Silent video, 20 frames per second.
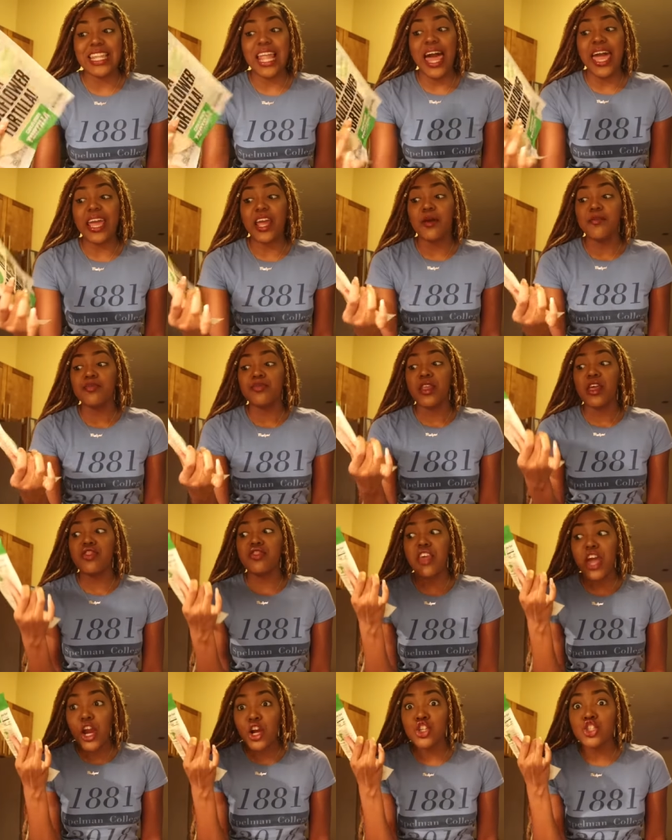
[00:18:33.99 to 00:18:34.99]
Like,
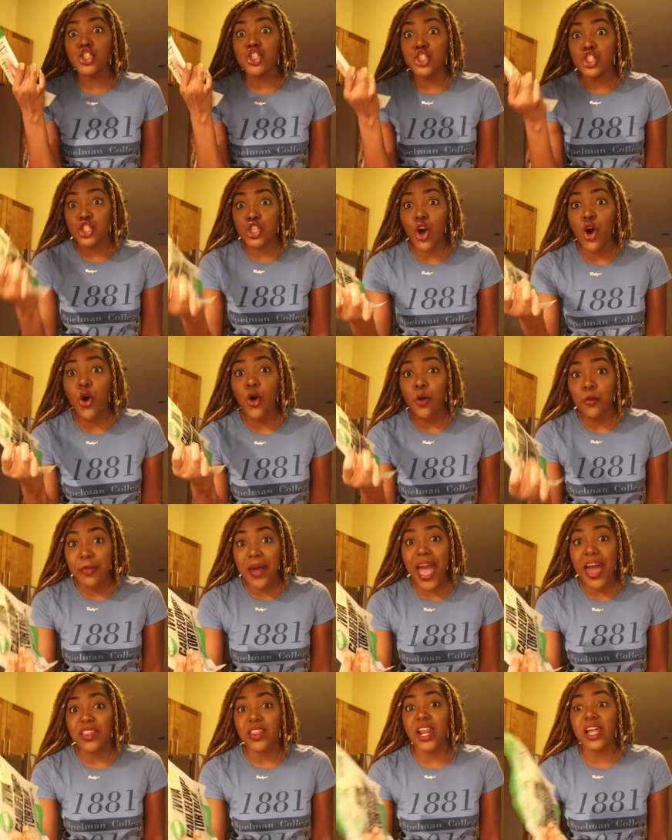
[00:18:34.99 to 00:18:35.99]
they're so
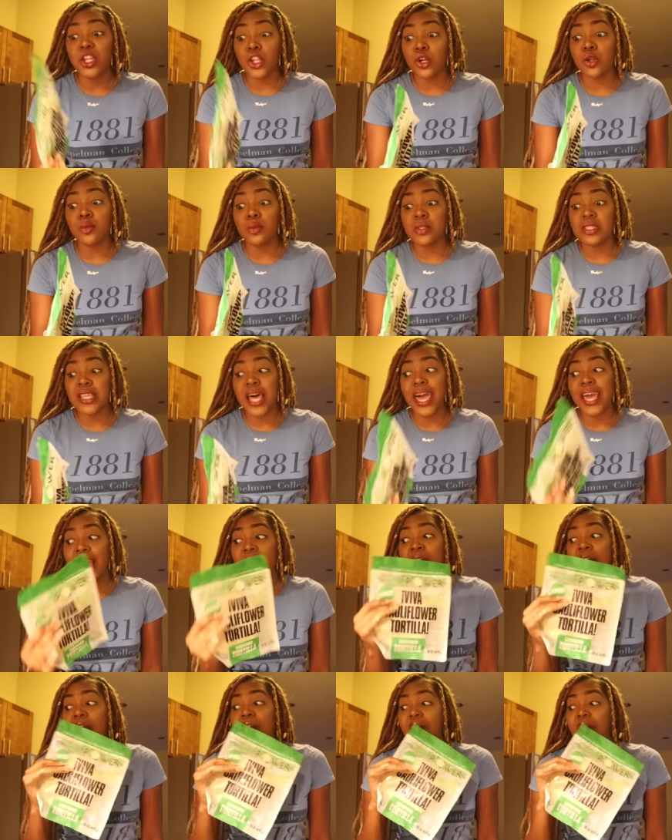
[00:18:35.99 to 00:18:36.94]
bad that I literally was like,